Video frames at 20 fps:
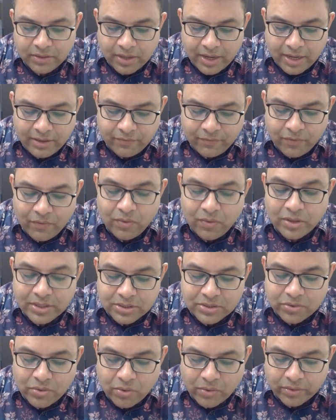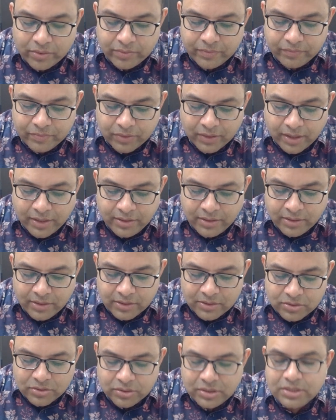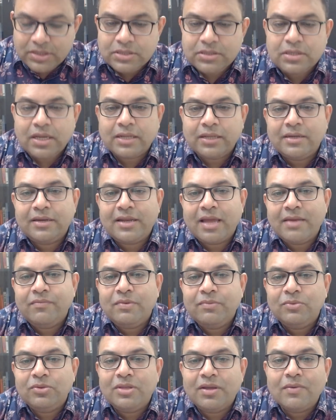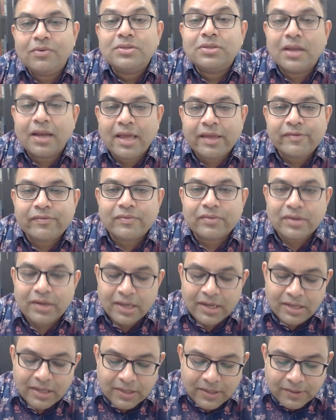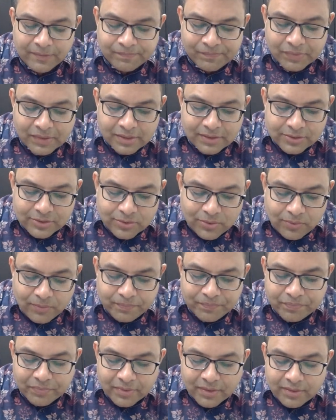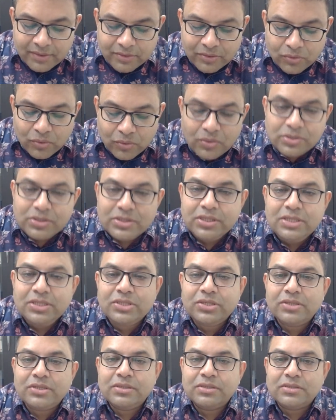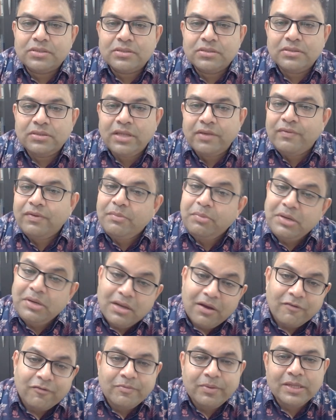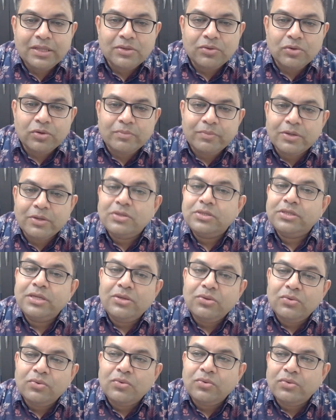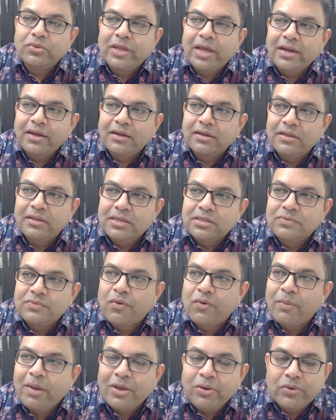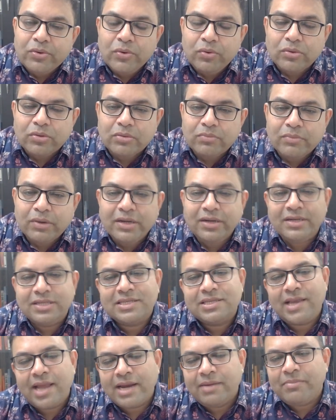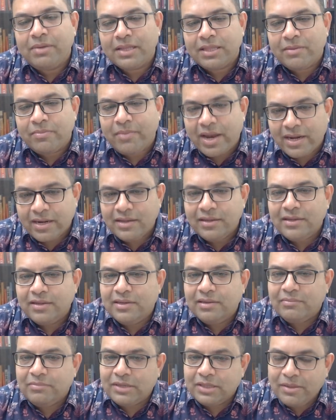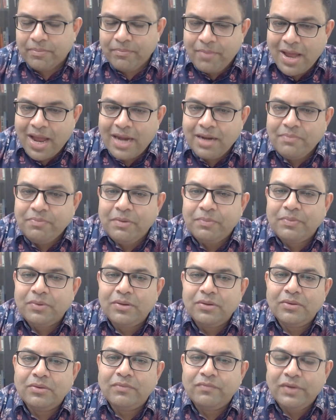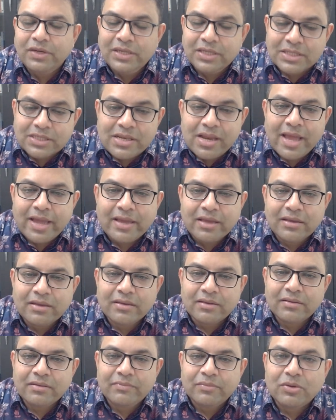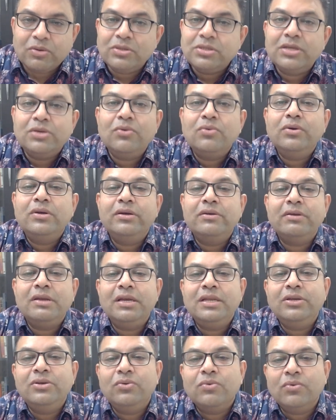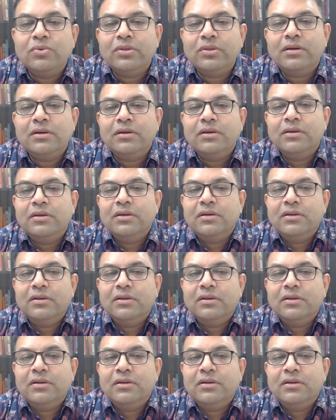right, for what is wrong, right? So this is at the time when Buddha was alive, right? So those teachers, they will be loved by the good because they know that it is for my growth, but disliked by the bad. But the bad people will dislike because they don't really know the